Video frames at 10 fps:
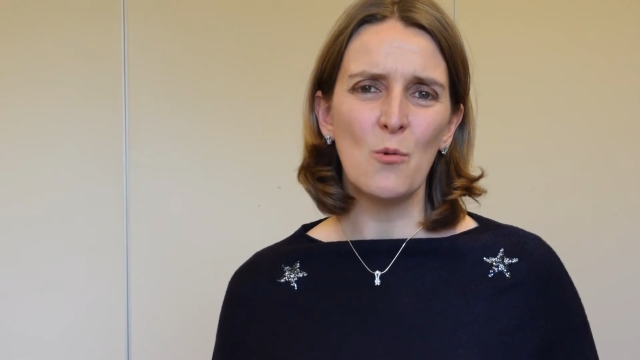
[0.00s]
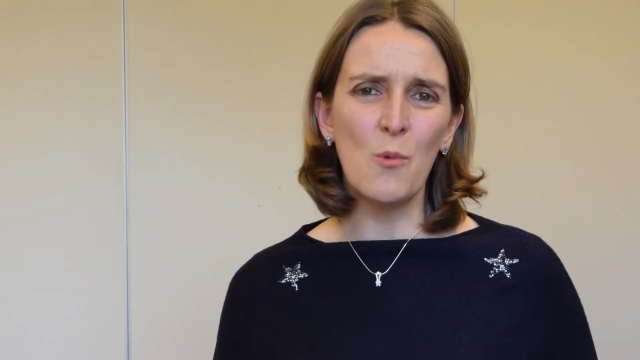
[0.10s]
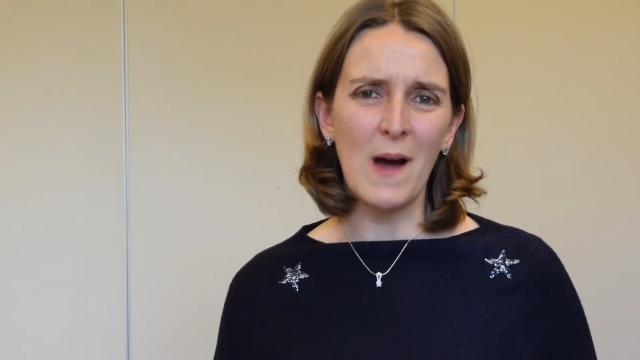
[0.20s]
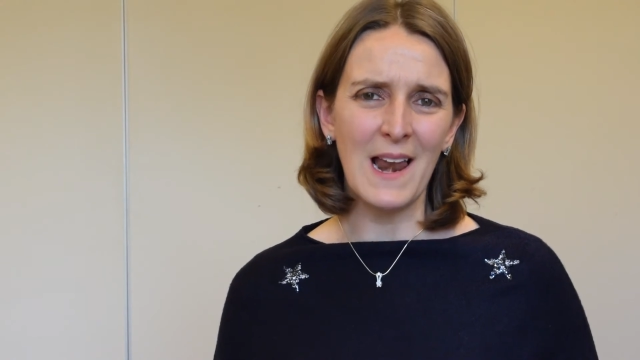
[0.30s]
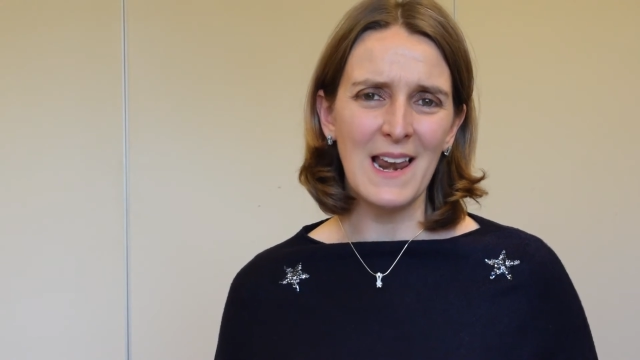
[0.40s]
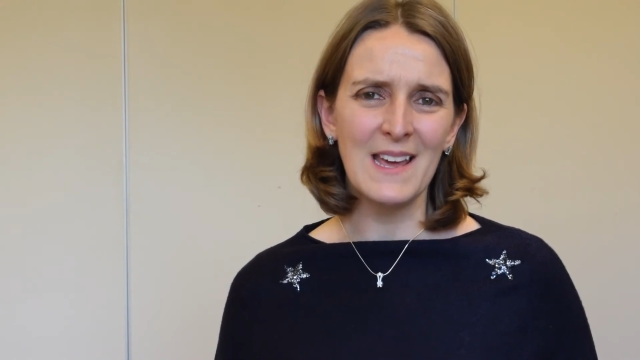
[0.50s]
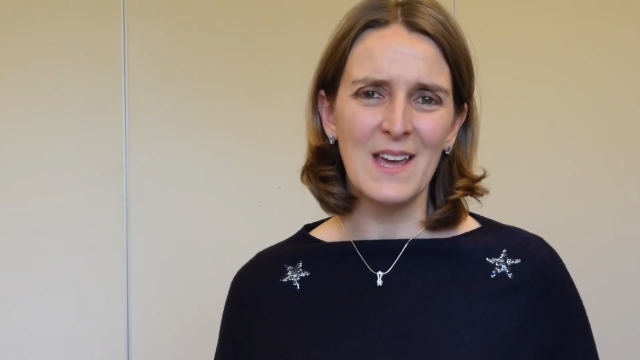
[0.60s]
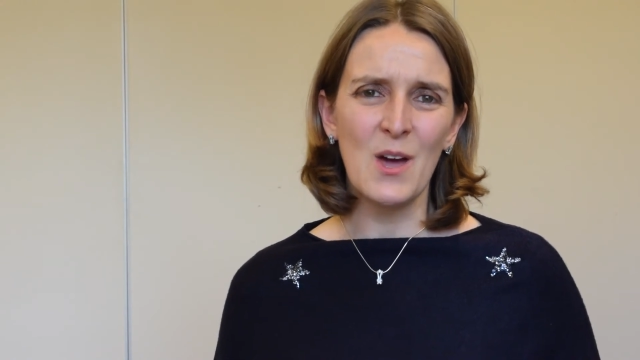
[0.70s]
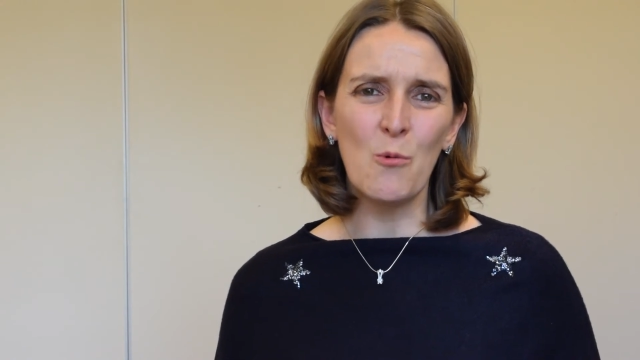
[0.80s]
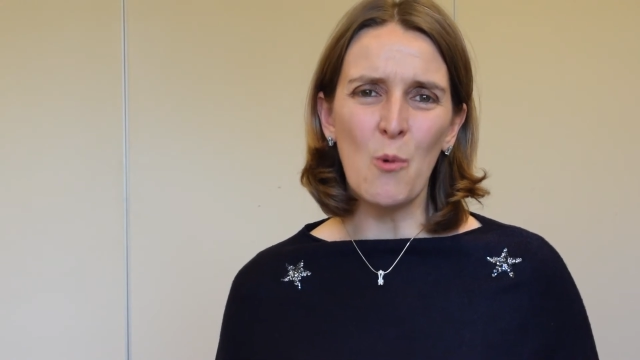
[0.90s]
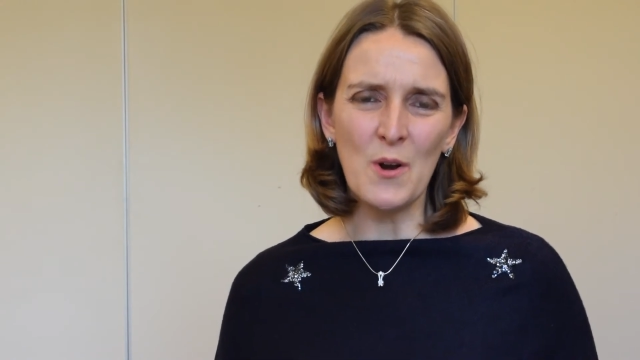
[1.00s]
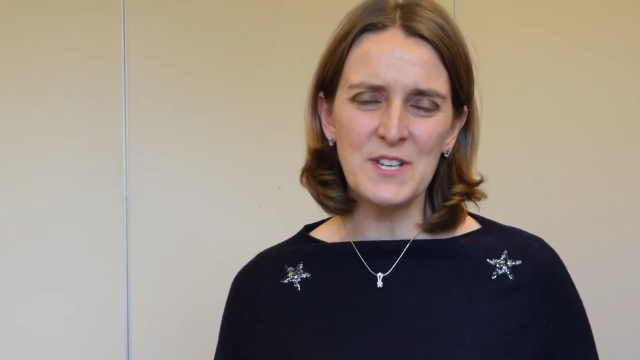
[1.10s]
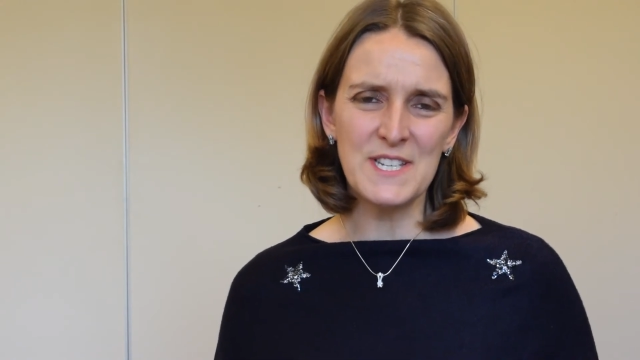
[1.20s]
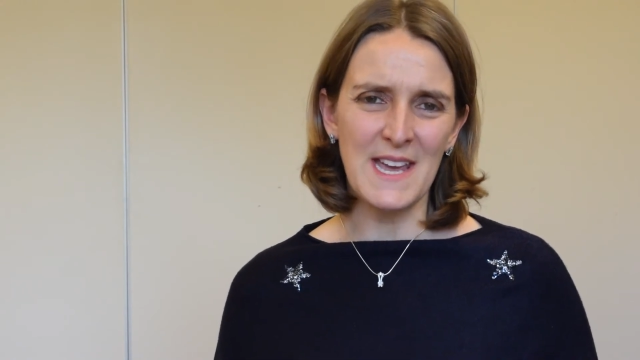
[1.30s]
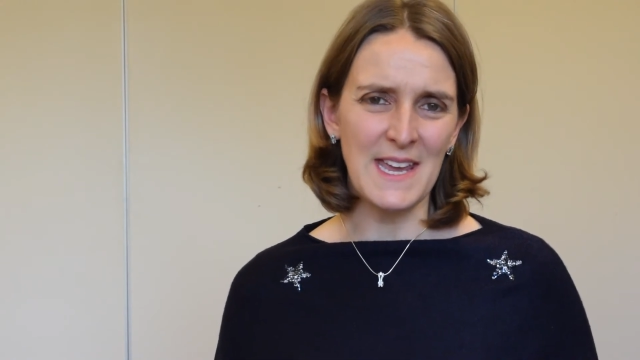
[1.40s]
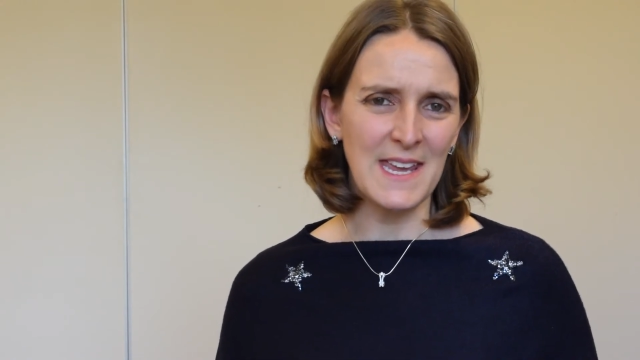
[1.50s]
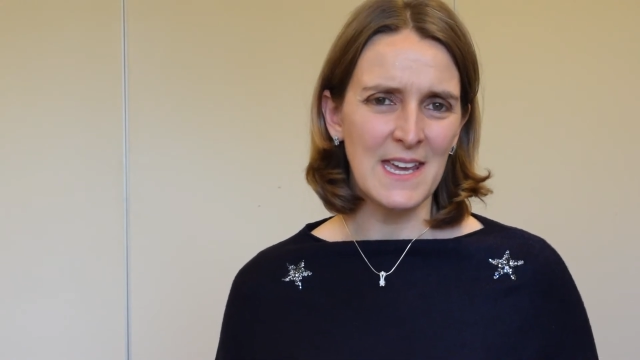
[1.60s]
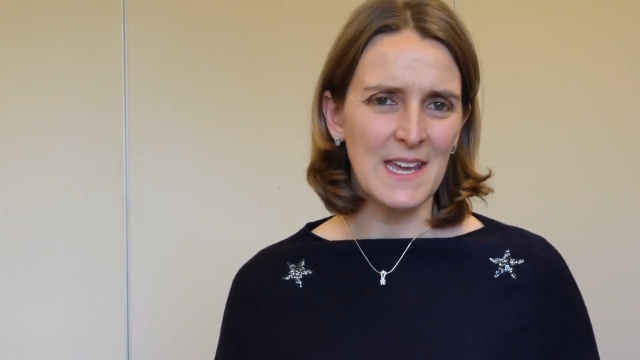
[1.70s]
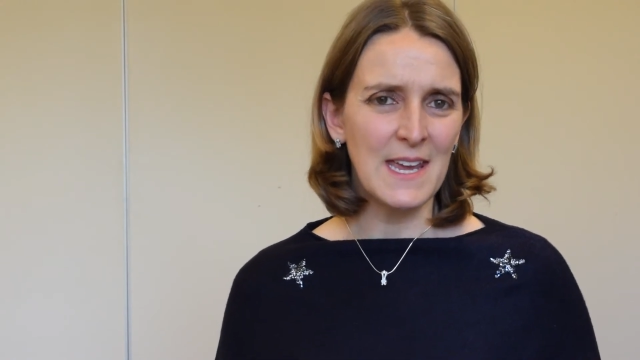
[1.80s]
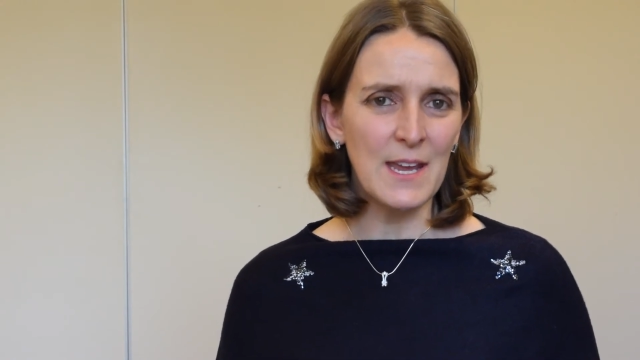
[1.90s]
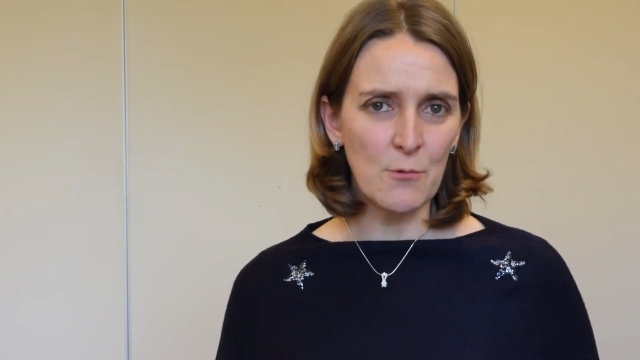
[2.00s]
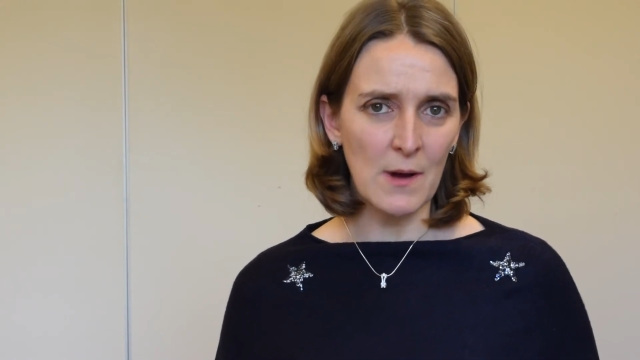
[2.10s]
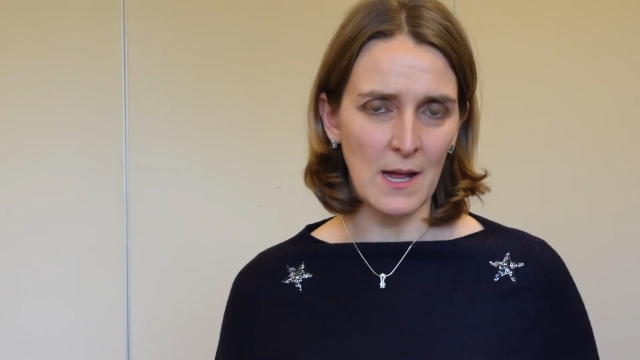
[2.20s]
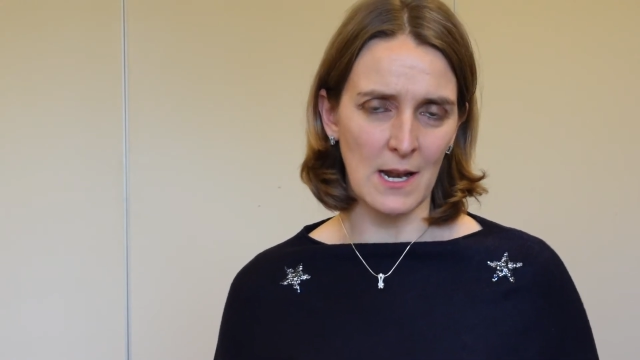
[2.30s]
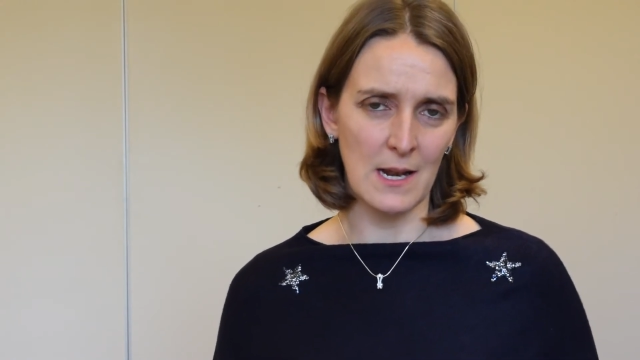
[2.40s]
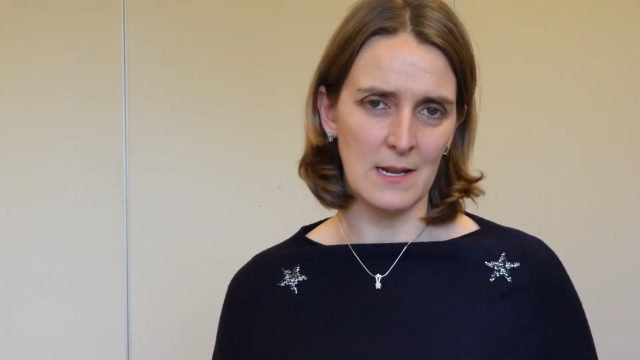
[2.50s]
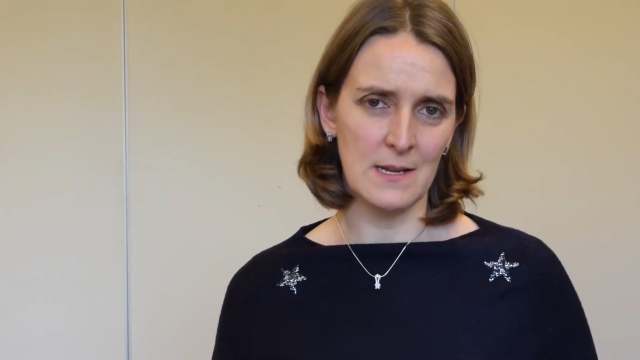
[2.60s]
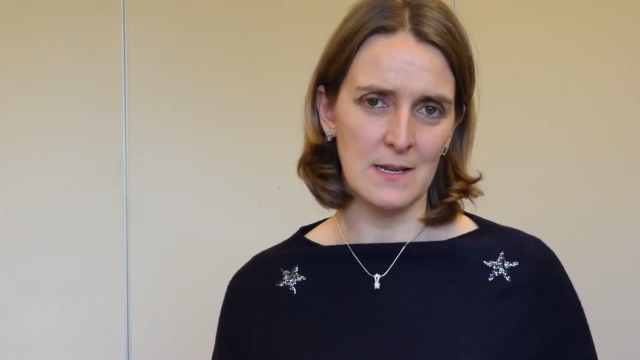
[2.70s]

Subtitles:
Well, one day he will.